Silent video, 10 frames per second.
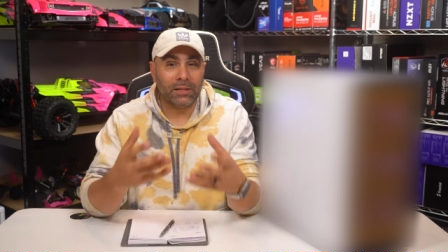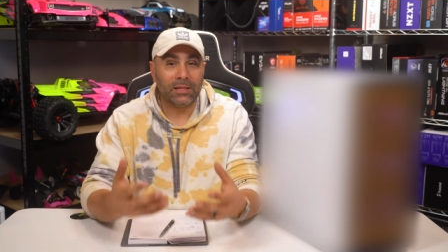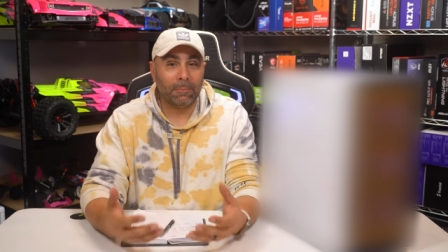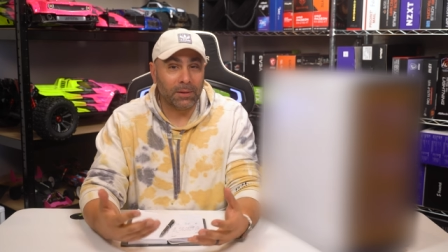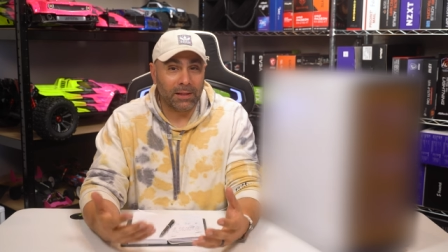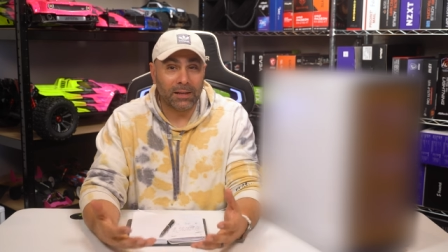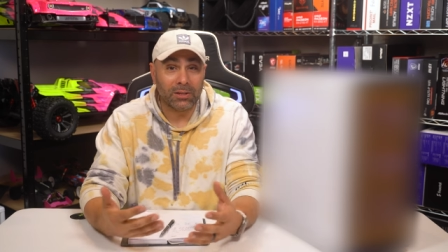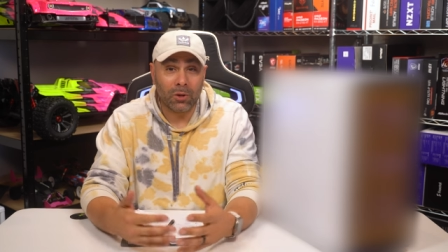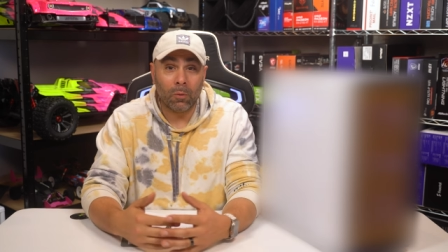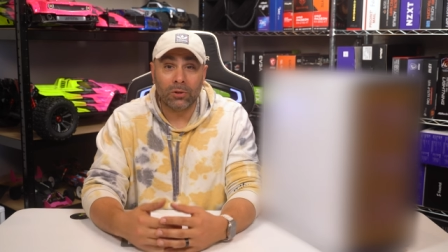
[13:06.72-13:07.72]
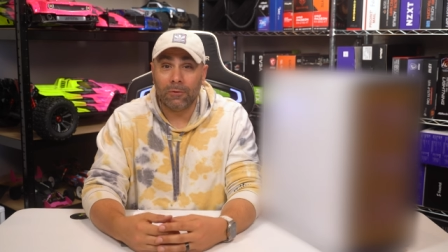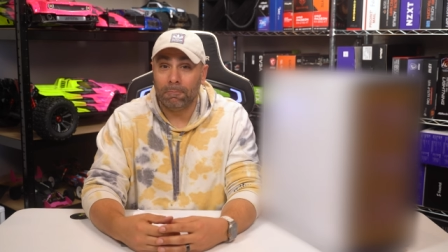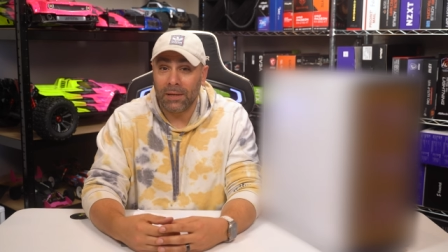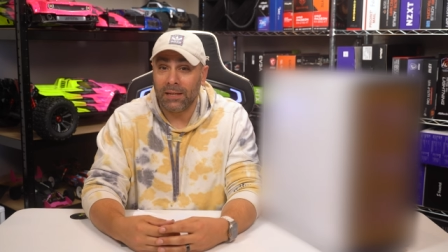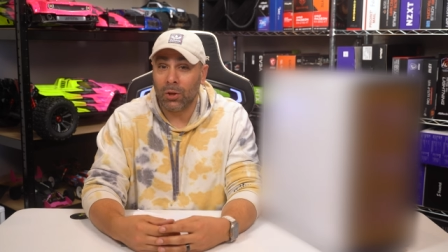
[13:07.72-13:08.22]
something that is going to
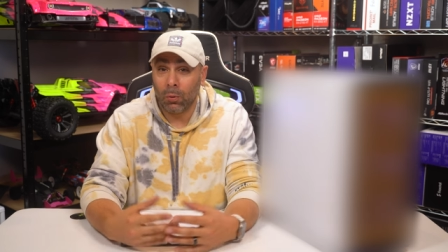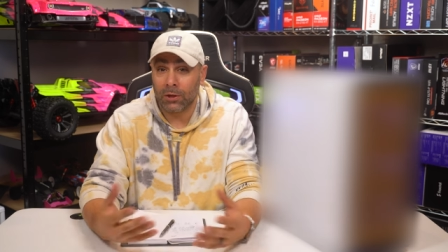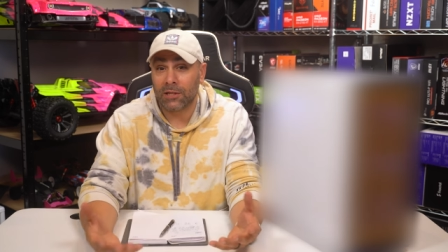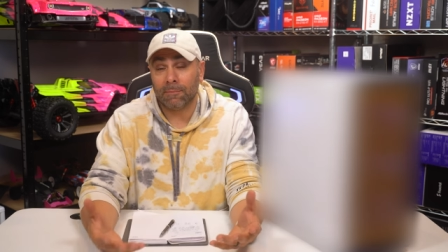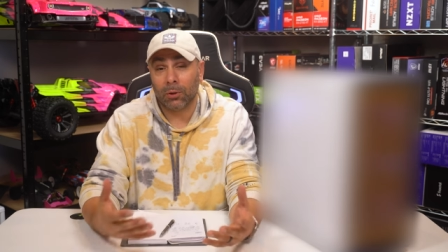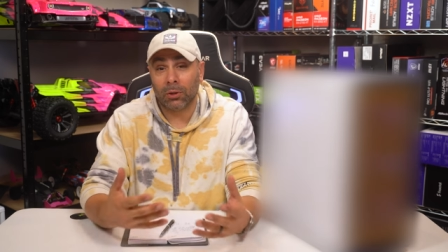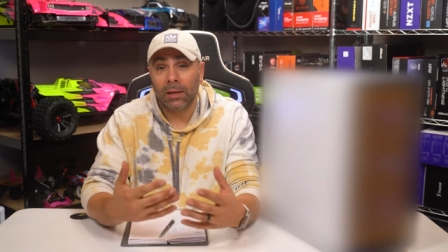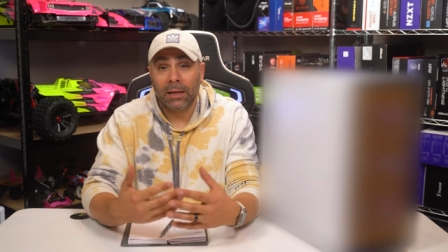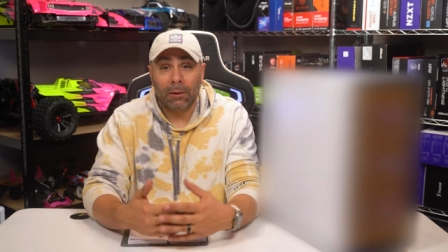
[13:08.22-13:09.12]
be noticeable